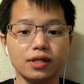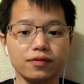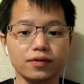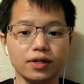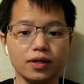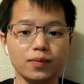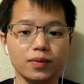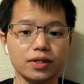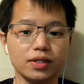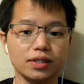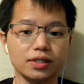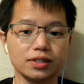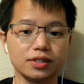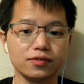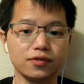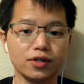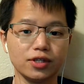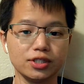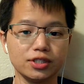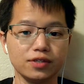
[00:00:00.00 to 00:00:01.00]
Okay, because
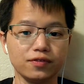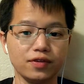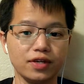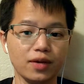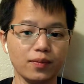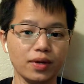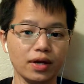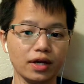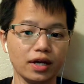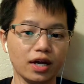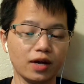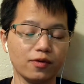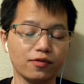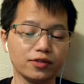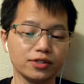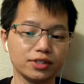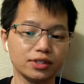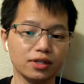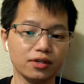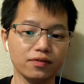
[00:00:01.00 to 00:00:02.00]
first, if you can't be accountable for
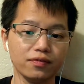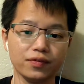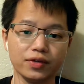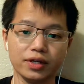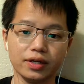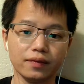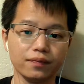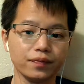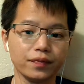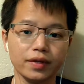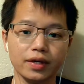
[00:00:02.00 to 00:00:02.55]
yourself, then